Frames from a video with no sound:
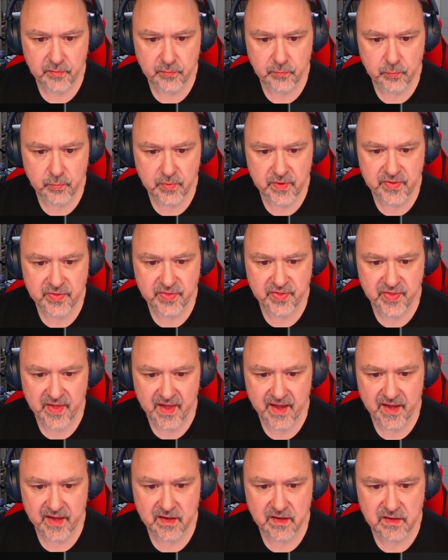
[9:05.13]
with
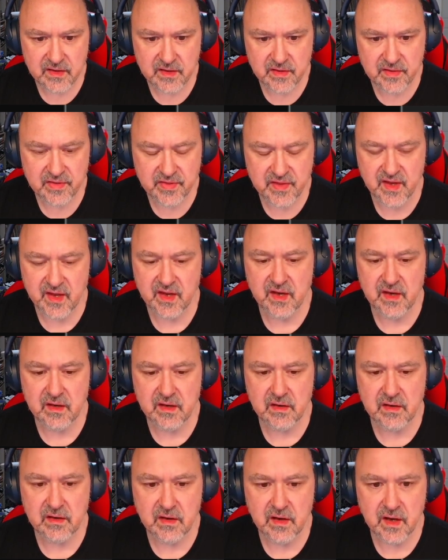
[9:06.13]
that,
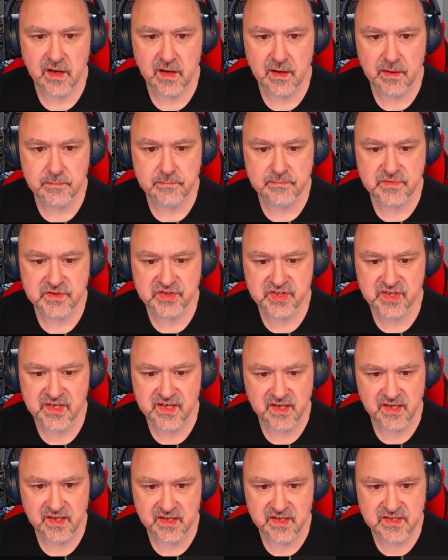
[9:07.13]
then she
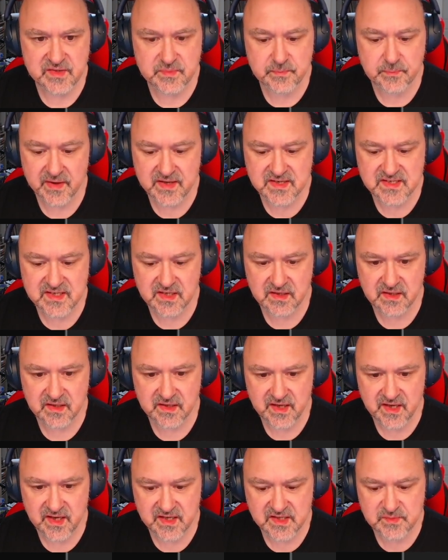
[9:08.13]
is
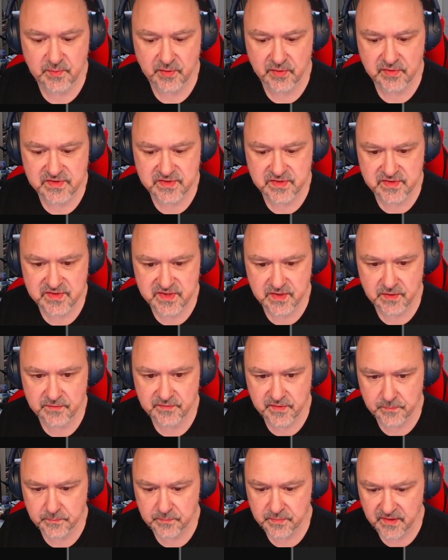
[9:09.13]
basically exposed herself
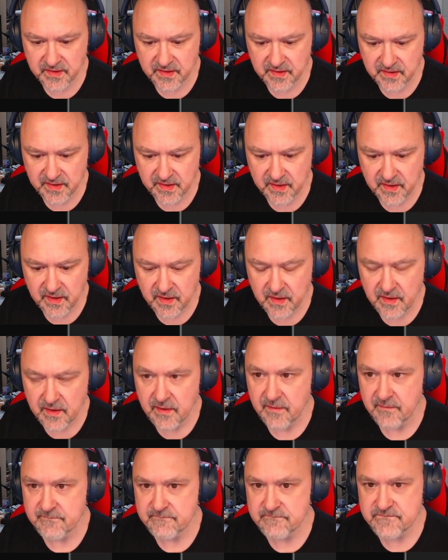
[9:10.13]
completely.
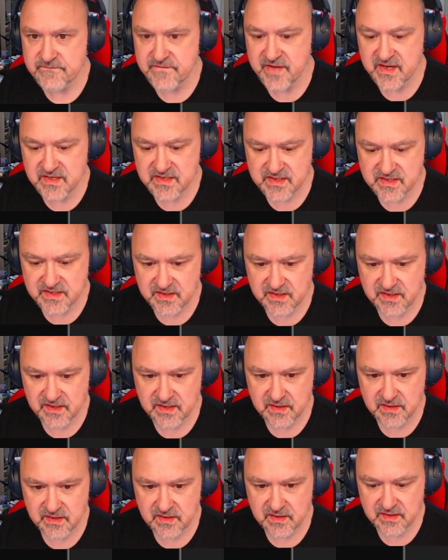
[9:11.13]
Vint
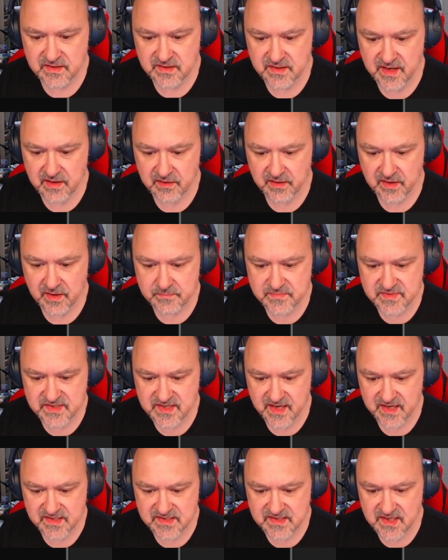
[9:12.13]
now comes
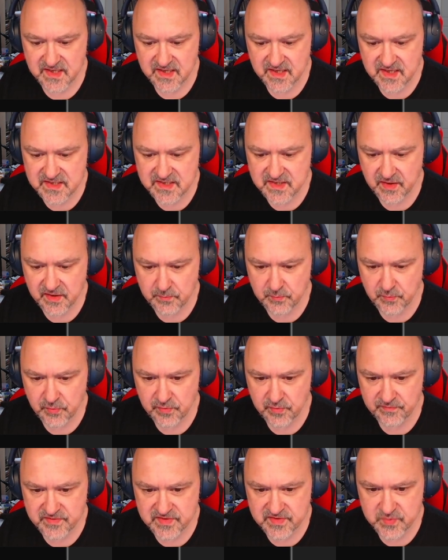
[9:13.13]
next, and he's going to
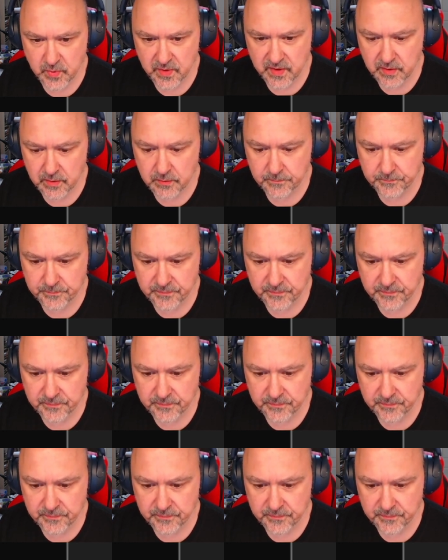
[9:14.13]
move as well.